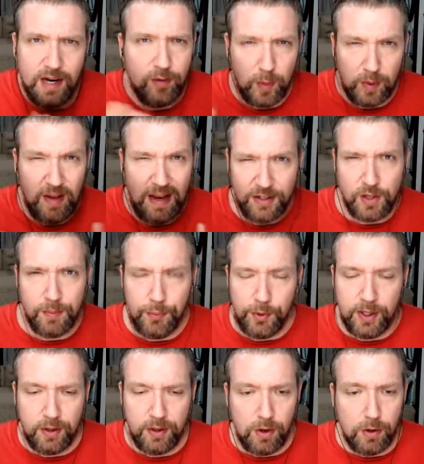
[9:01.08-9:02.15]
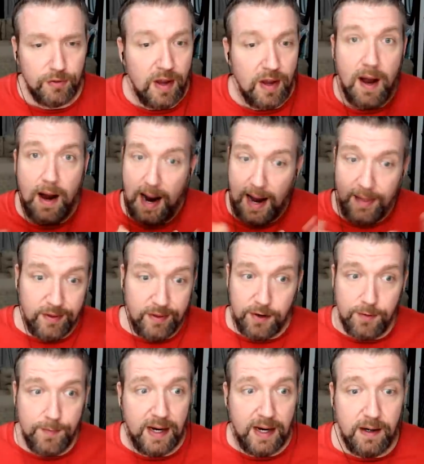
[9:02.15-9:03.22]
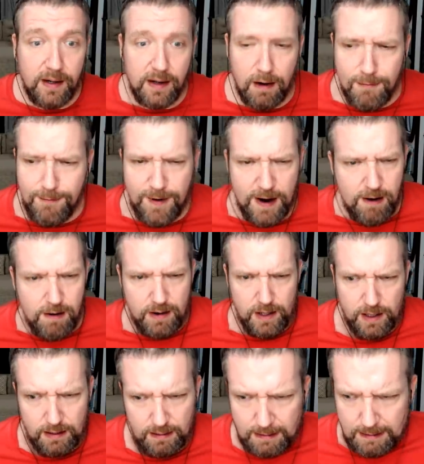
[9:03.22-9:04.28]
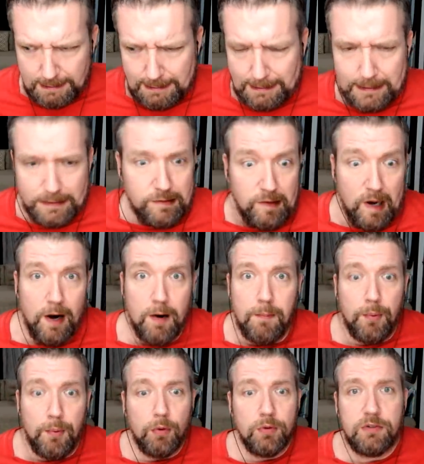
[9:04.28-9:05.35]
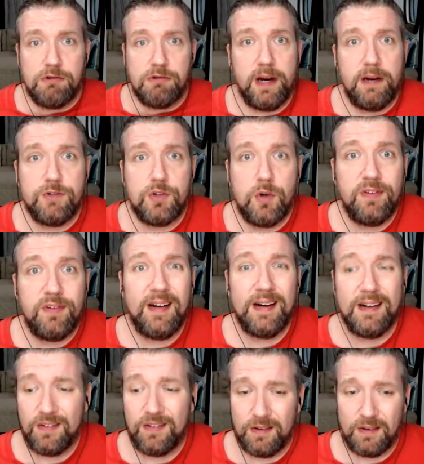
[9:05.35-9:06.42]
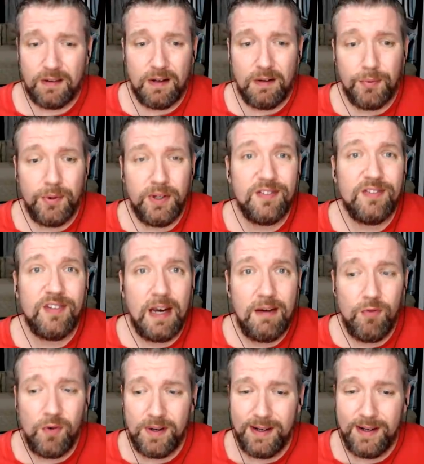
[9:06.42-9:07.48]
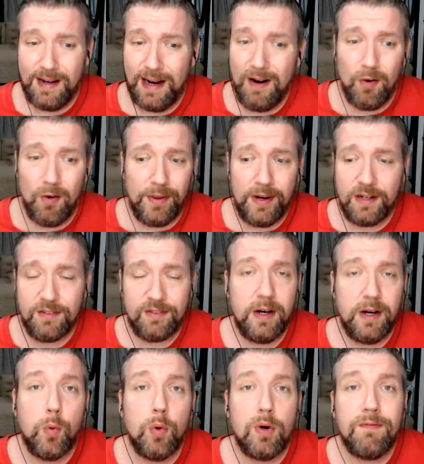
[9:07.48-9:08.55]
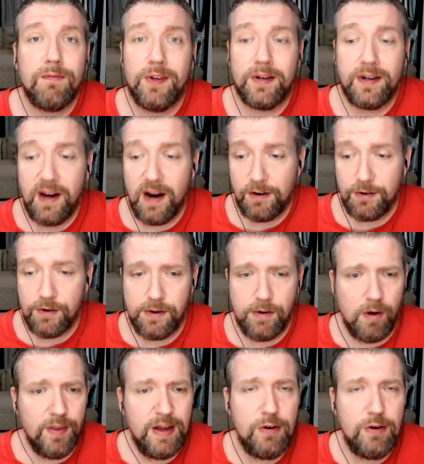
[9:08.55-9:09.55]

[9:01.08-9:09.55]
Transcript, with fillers: Saiz, was actually pretty close. I think they're making a very it's not a bold trade choice. I think it's a, a pretty safe one, and I don't think it's going to work for the character at all.